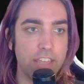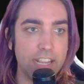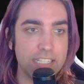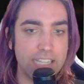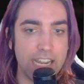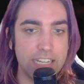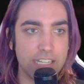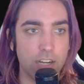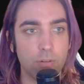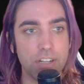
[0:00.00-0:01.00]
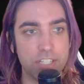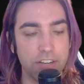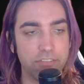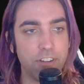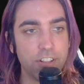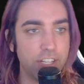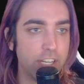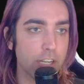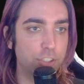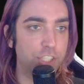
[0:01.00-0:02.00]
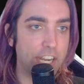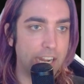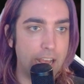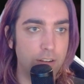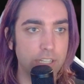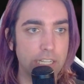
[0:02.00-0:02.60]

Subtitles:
They sent a resident friendly to go check it out.